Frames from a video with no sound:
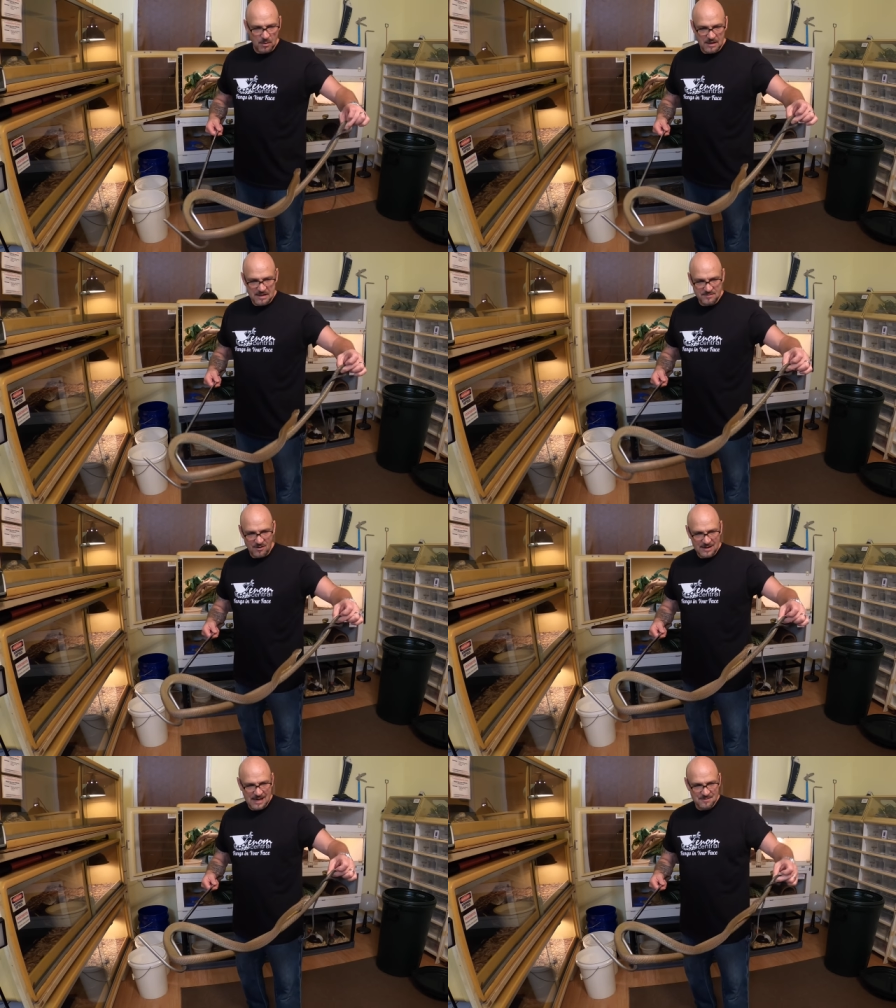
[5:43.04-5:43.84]
But he's
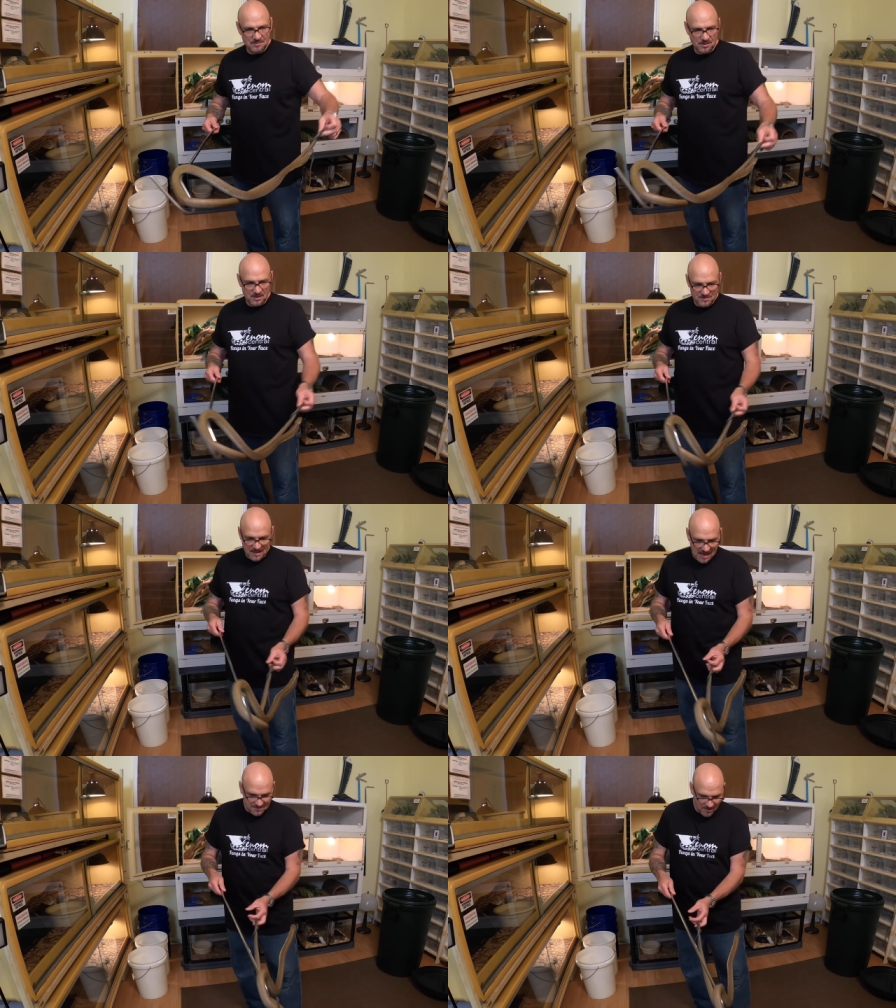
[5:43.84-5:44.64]
already got some good
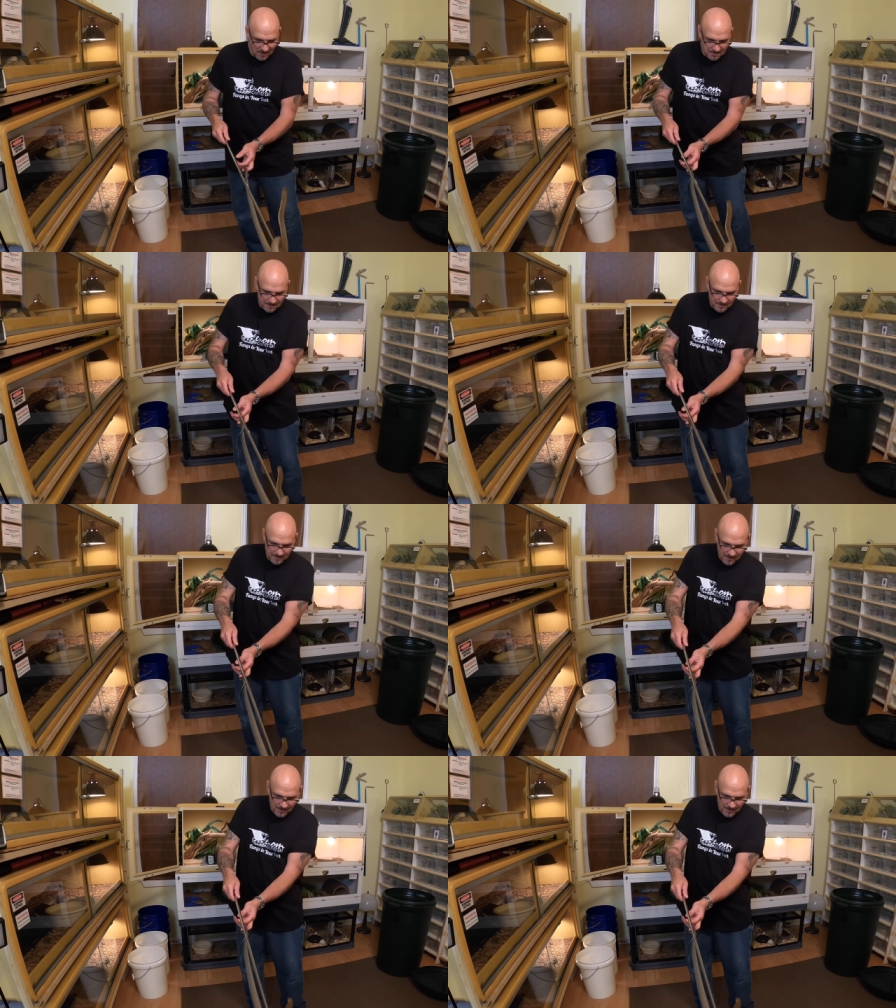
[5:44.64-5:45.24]
size on him.